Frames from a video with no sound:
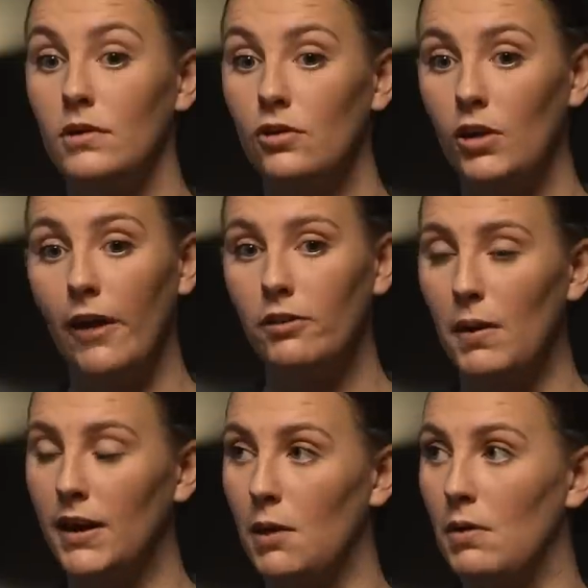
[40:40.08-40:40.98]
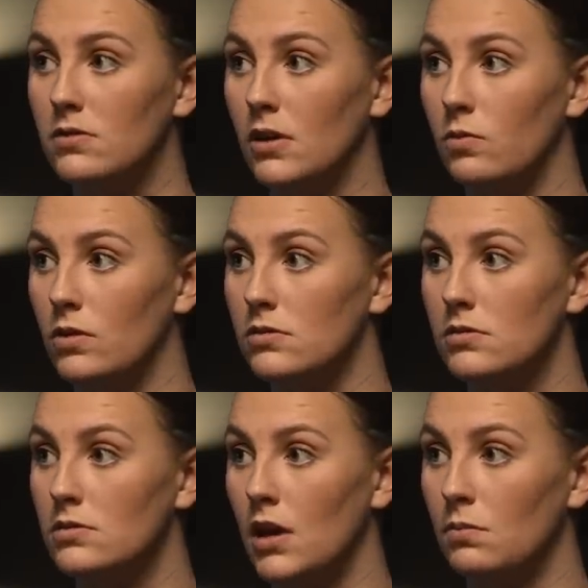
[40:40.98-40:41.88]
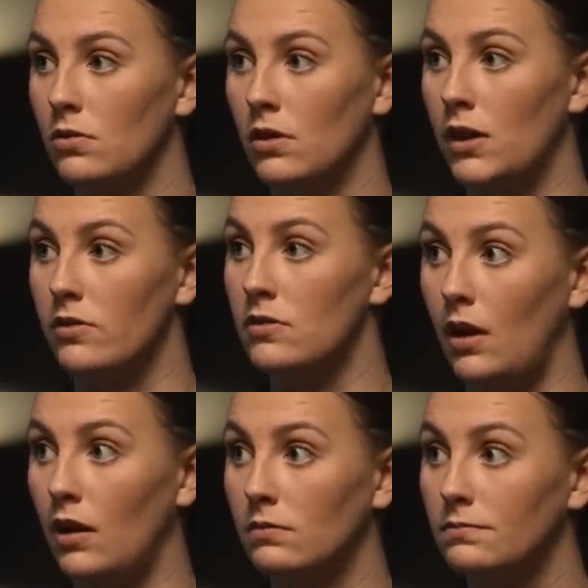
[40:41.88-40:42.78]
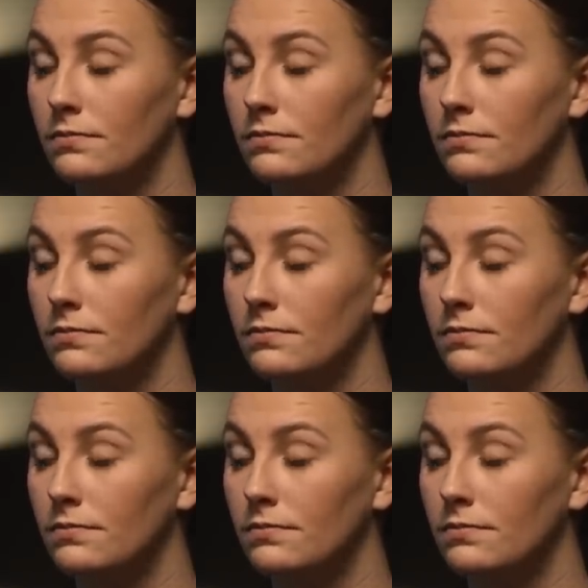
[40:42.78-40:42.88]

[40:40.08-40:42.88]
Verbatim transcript: So to have to medicate myself was absolutely devastating.